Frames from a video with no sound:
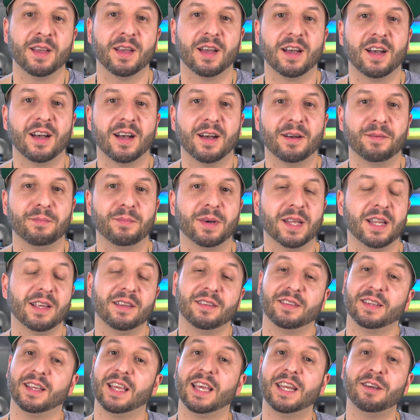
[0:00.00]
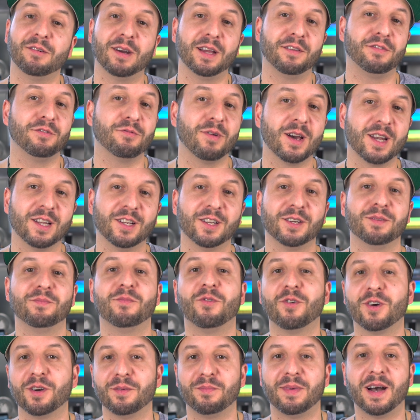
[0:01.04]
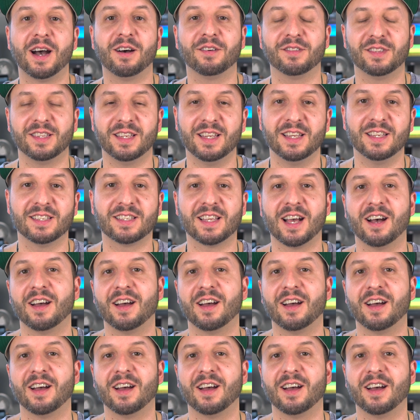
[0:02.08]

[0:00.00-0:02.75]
But anyway, if you want to learn more about these,